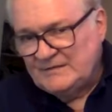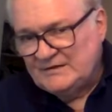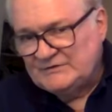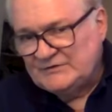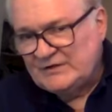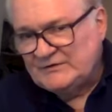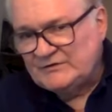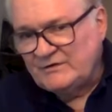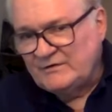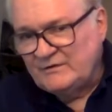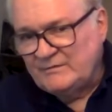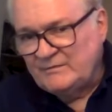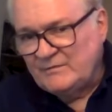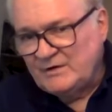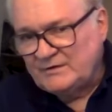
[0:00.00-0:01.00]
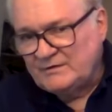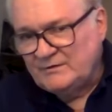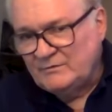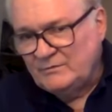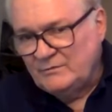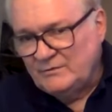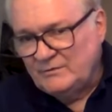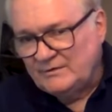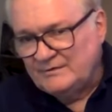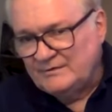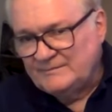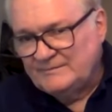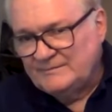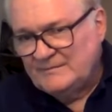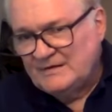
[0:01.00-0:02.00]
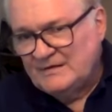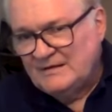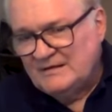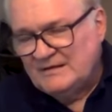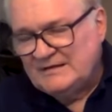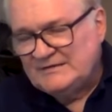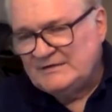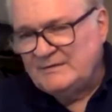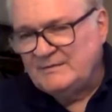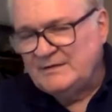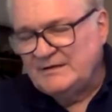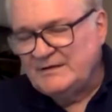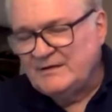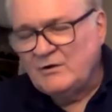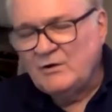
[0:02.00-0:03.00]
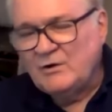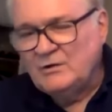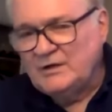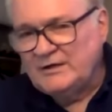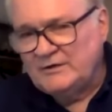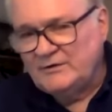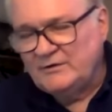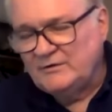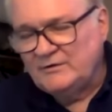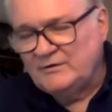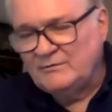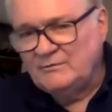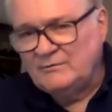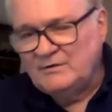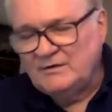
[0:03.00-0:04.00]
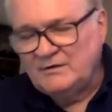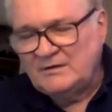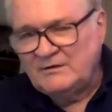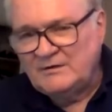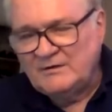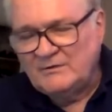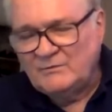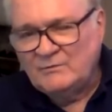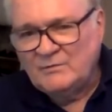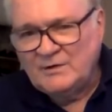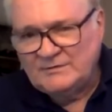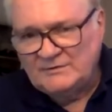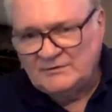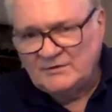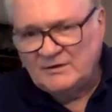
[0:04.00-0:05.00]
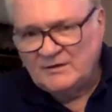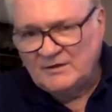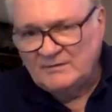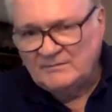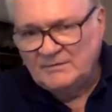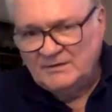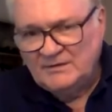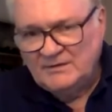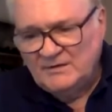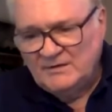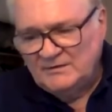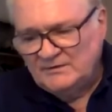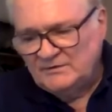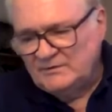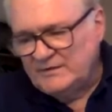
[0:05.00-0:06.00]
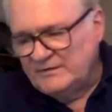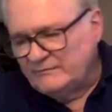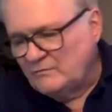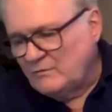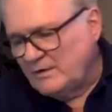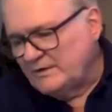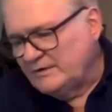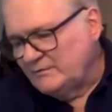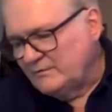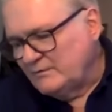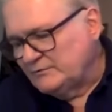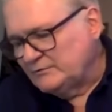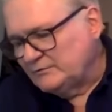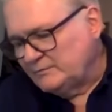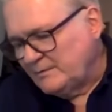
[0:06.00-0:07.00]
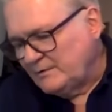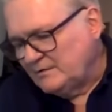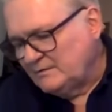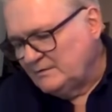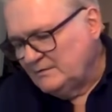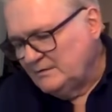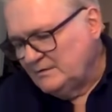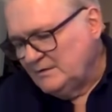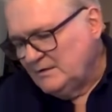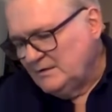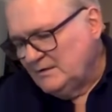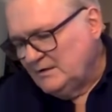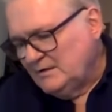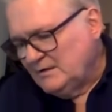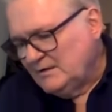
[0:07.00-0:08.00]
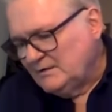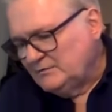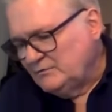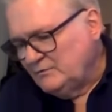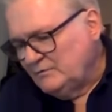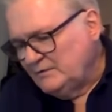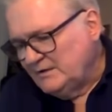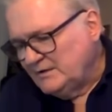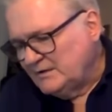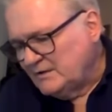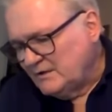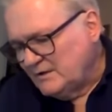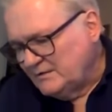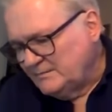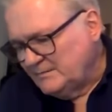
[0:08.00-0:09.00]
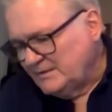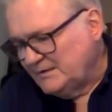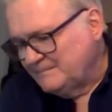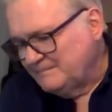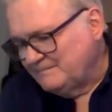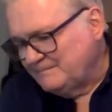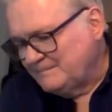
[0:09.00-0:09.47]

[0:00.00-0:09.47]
extension of the market order, they seemingly all occur at one time to give quite a growth spurt to the economy.